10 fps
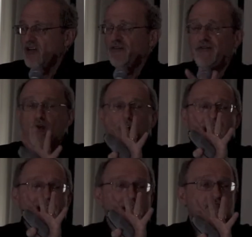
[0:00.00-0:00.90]

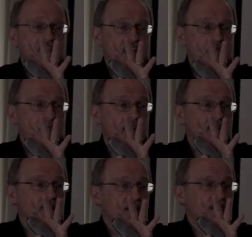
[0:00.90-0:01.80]
4 out of 10
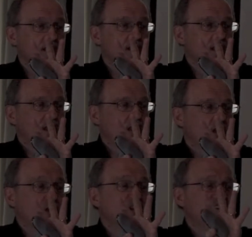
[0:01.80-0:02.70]
men
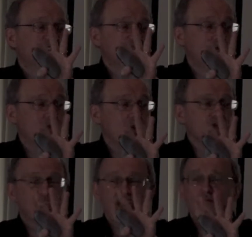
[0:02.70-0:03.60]
are going to get a
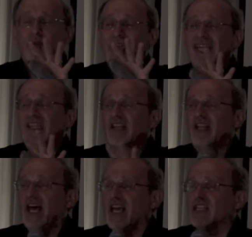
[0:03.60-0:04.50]
divorce impacting the
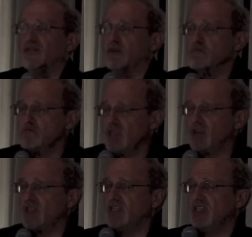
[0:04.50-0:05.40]
lives of 1
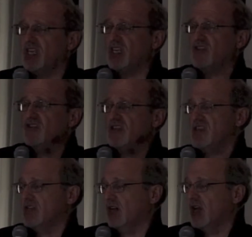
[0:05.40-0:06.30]
million kids a
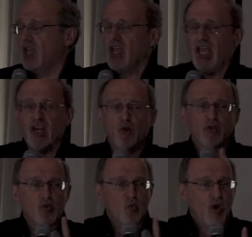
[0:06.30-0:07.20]
year. And
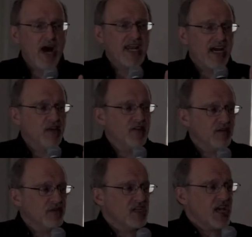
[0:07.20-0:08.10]
only 1 out of
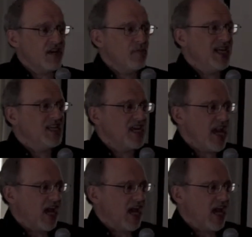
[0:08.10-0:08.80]
every 10 men in the